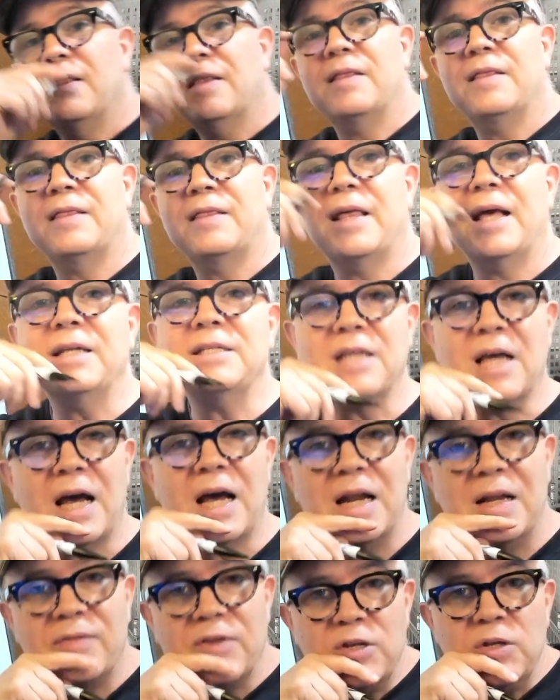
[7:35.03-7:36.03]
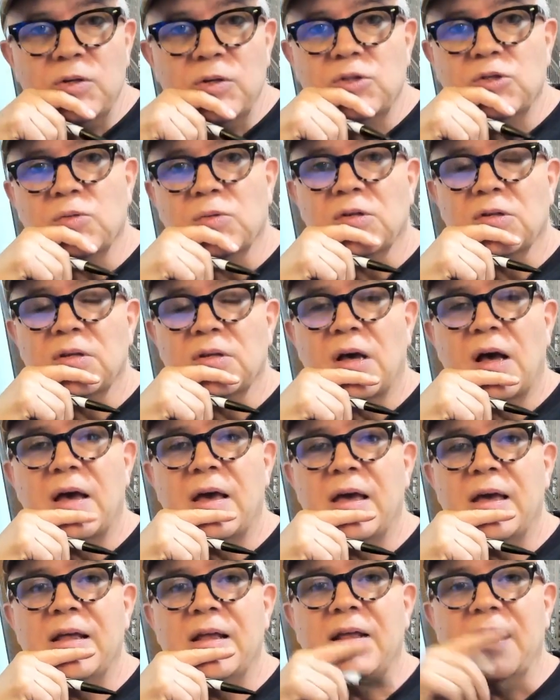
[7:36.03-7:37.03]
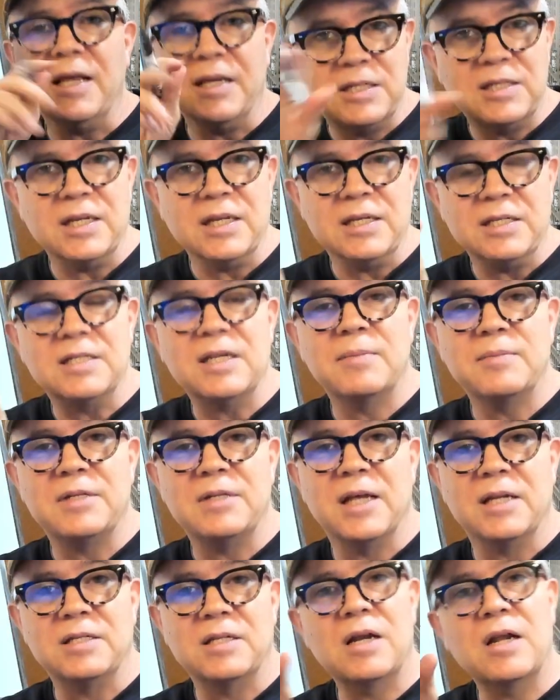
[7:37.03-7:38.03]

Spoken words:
that's kind of unusual in some sense.